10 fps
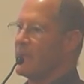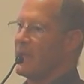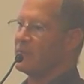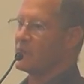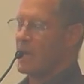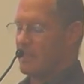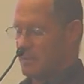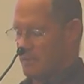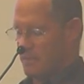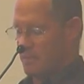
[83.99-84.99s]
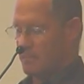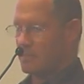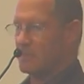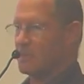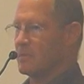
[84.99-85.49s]
have tried
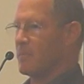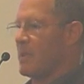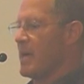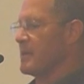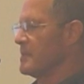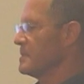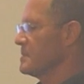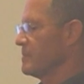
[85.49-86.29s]
to apply to this.